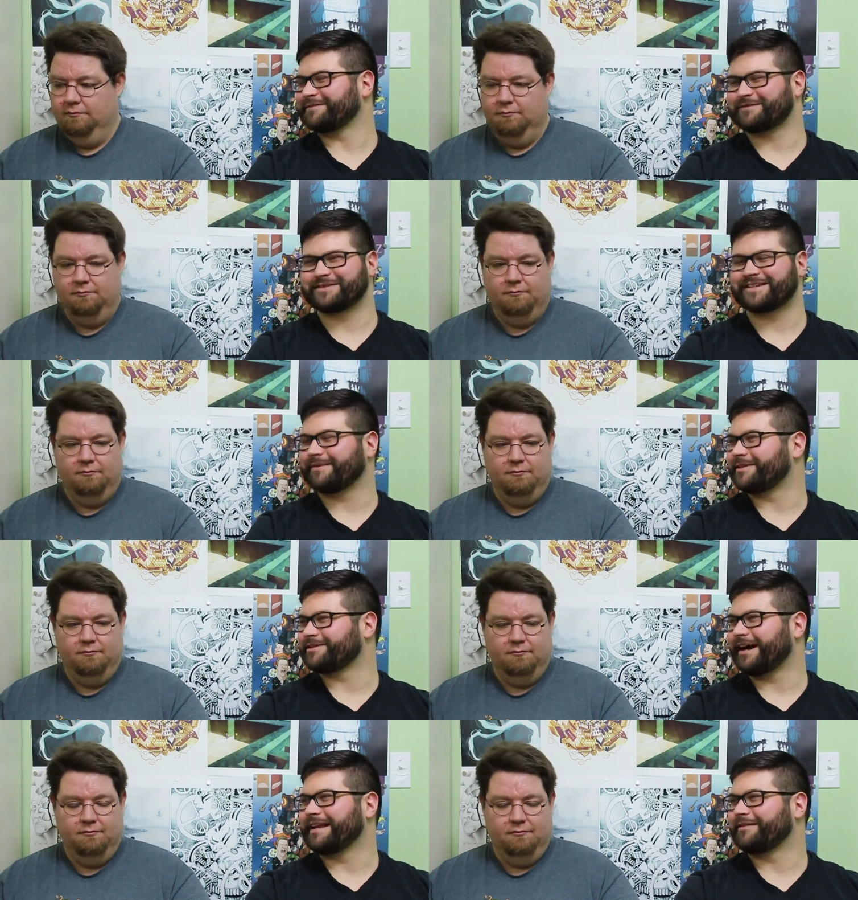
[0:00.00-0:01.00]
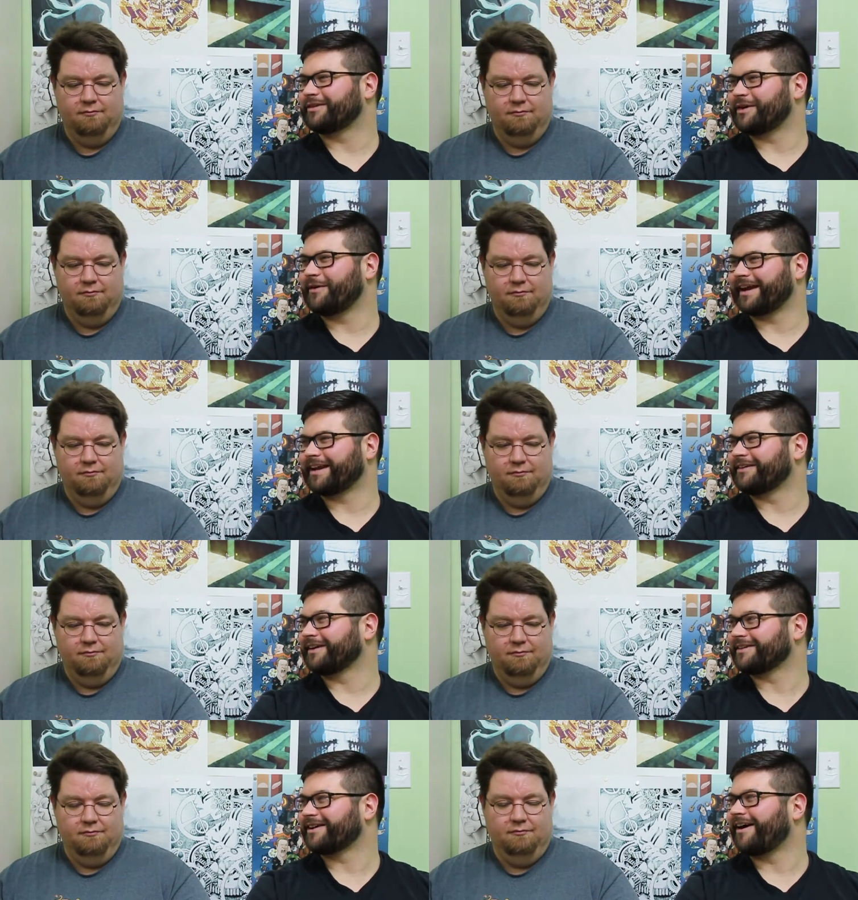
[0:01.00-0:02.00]
Speaker 1: the first time we tried throwing another
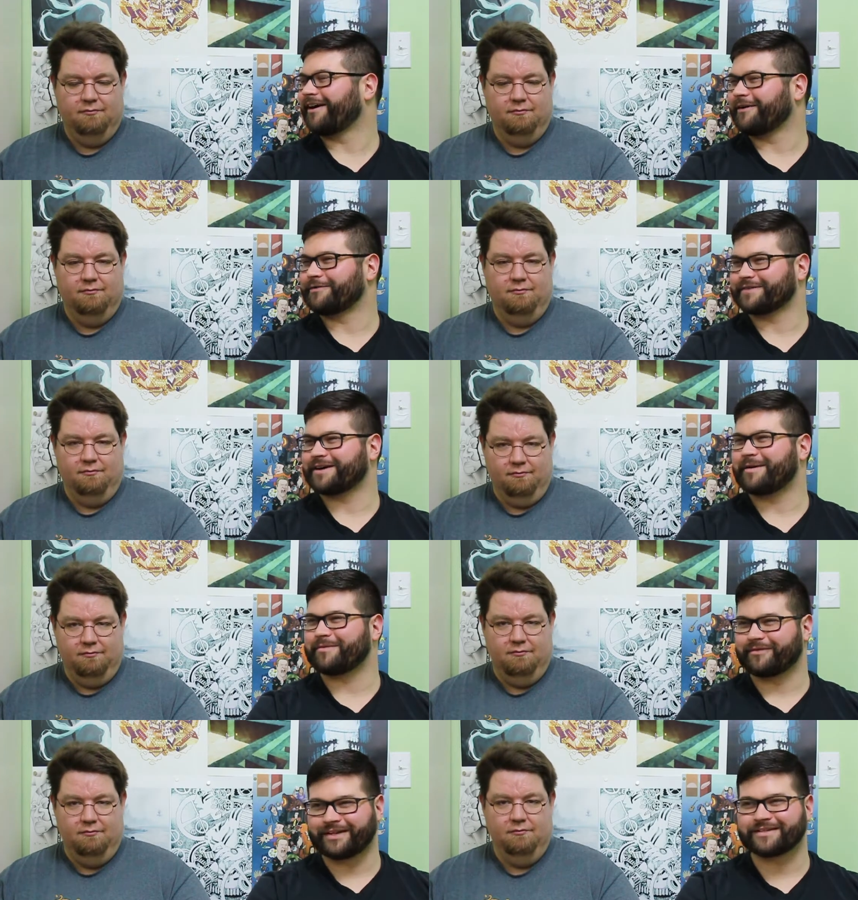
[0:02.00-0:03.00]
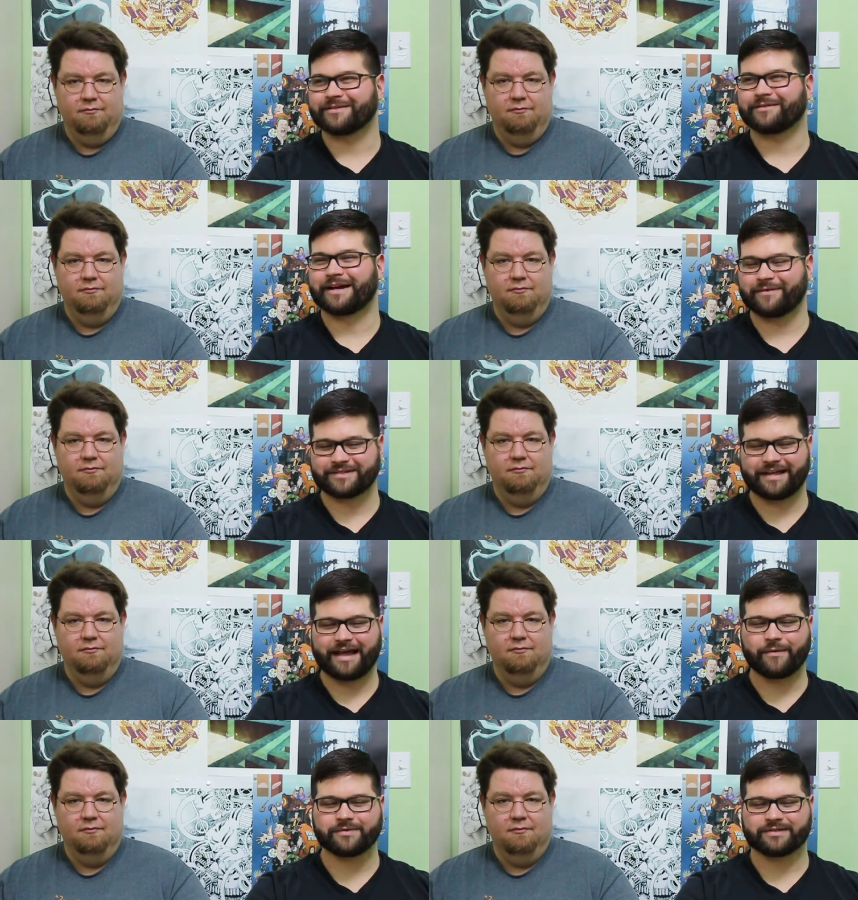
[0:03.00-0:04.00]
guitar over top of mm-hmm. it. So I would say
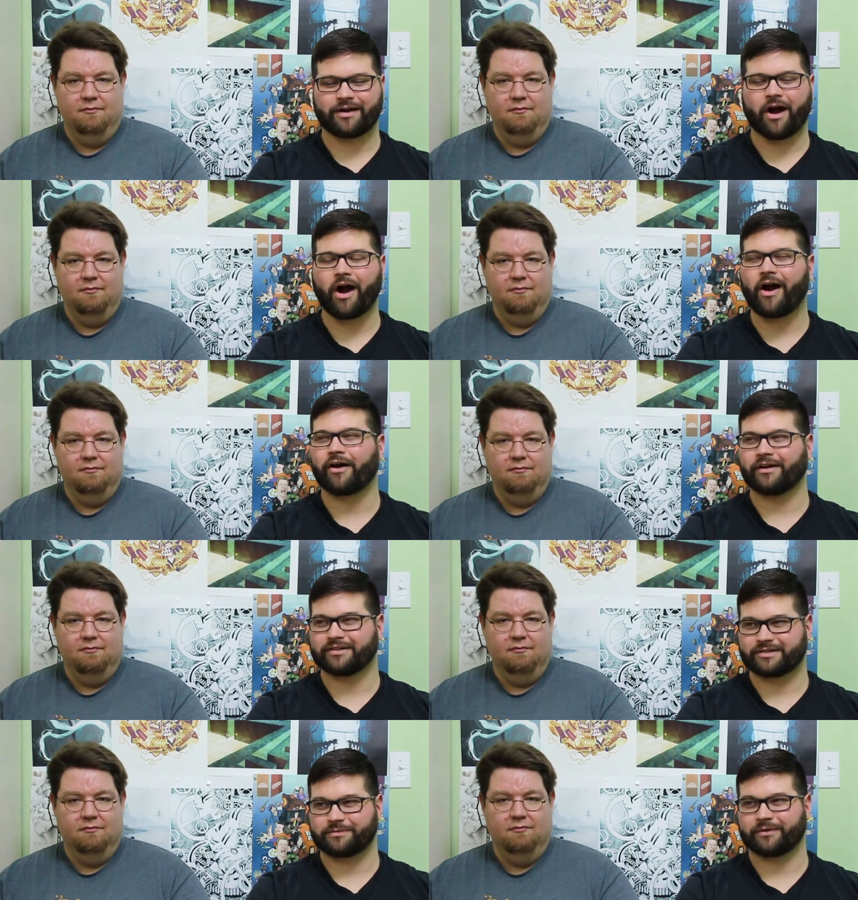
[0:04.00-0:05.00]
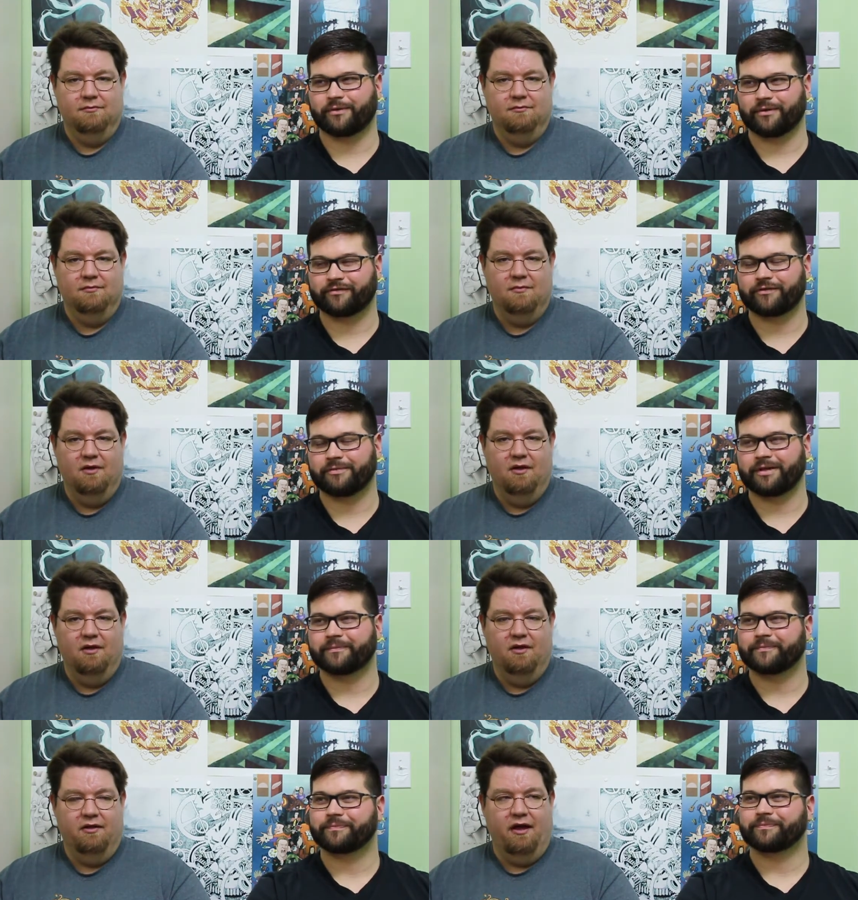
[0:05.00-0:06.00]
that was the hardest to record for me.
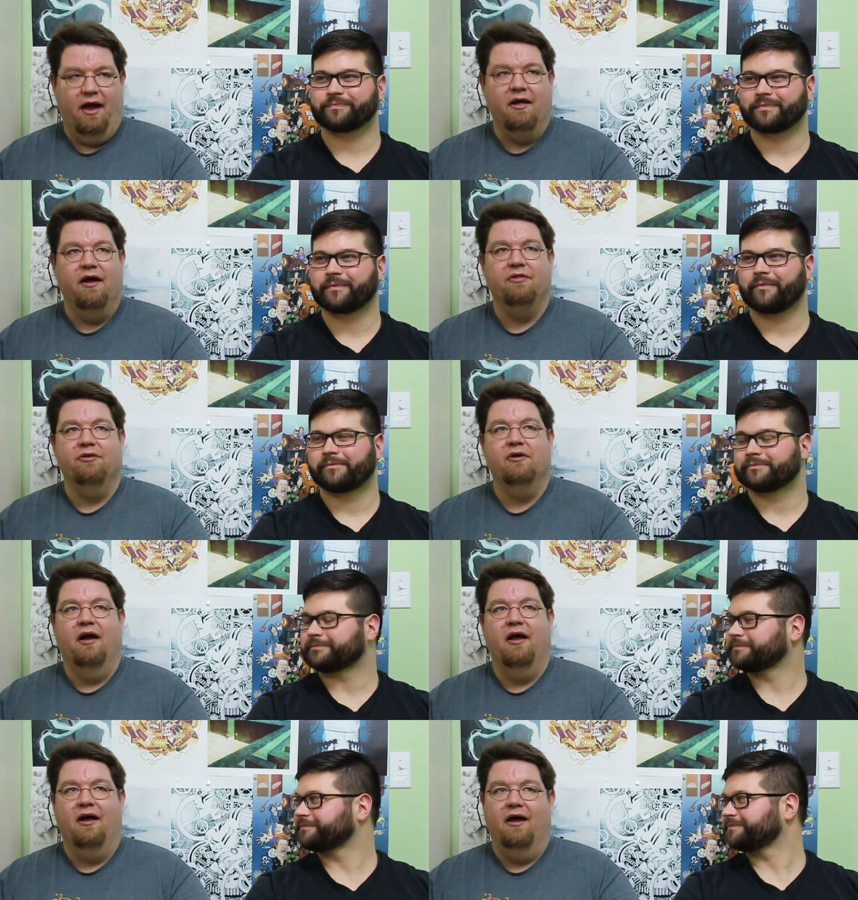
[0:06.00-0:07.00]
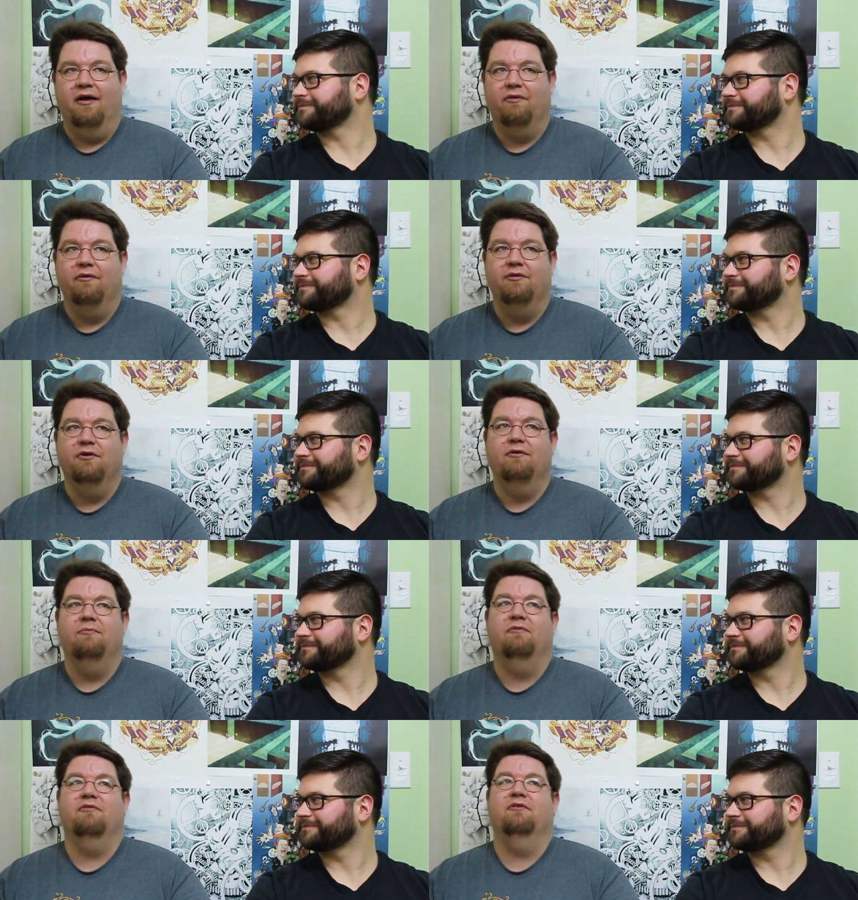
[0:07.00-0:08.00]
Speaker 2: Yeah, I, I think I, I, agree with you,
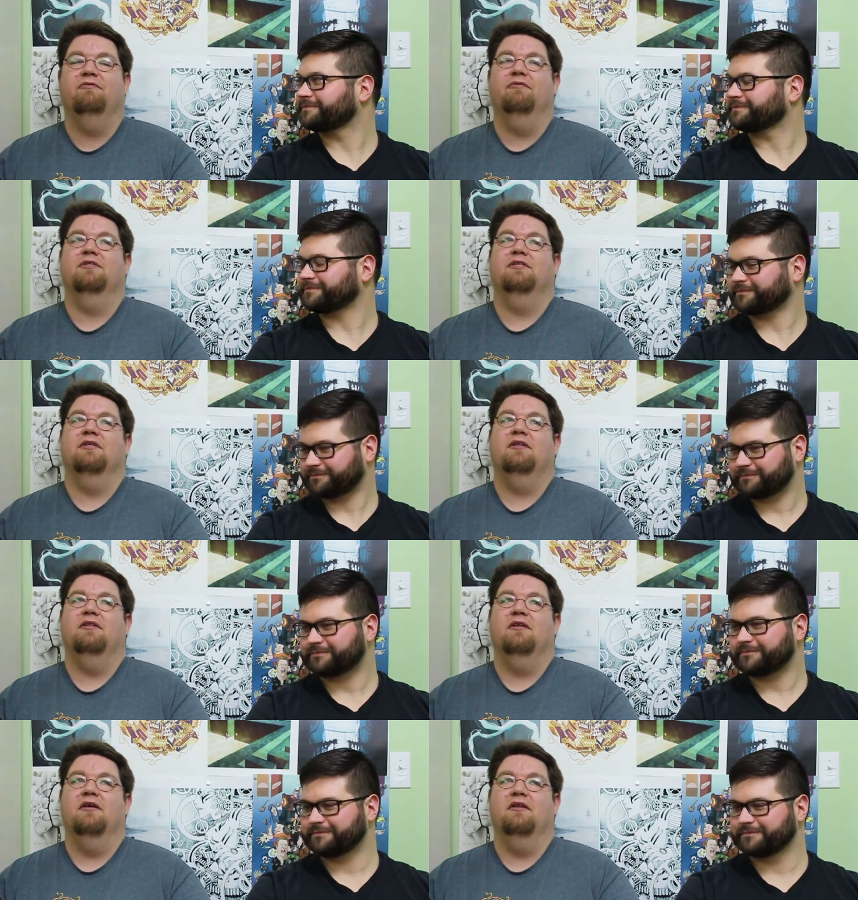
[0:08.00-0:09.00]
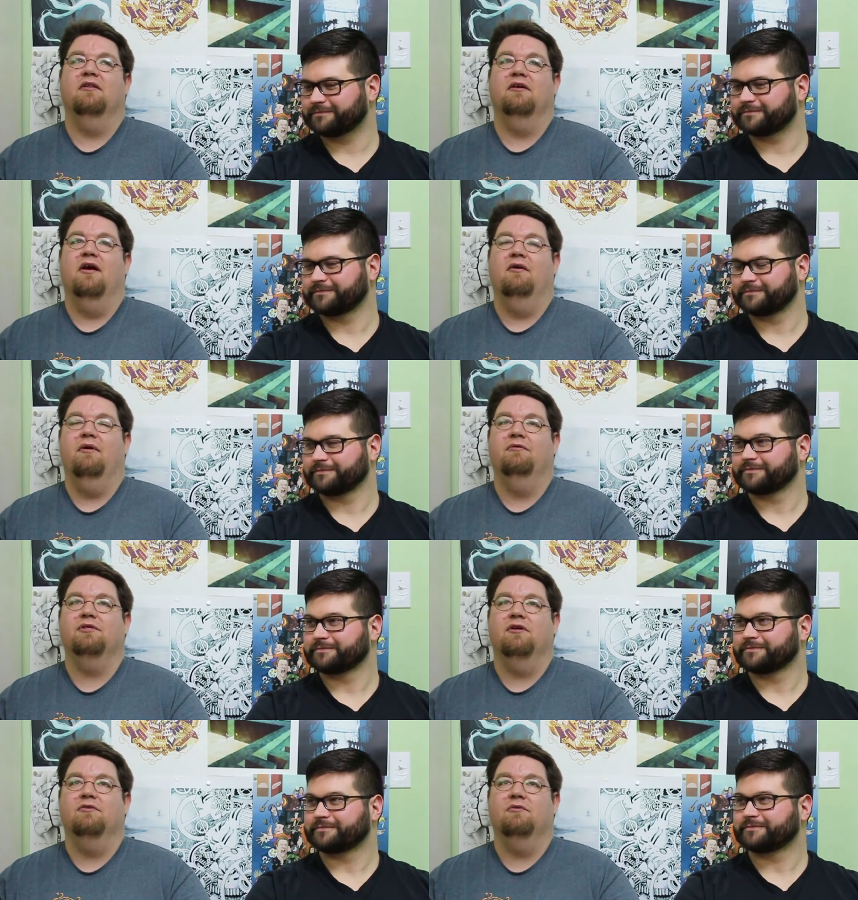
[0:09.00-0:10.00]
but for different reasons. I think that that Gone Away
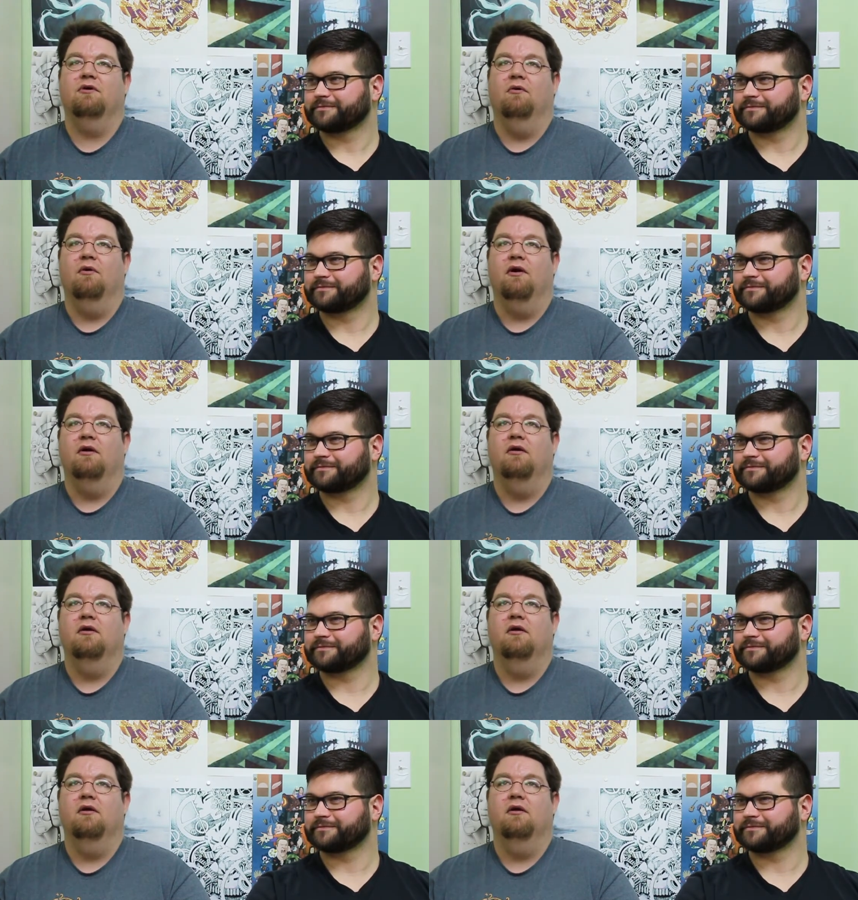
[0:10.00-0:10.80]
was hard to record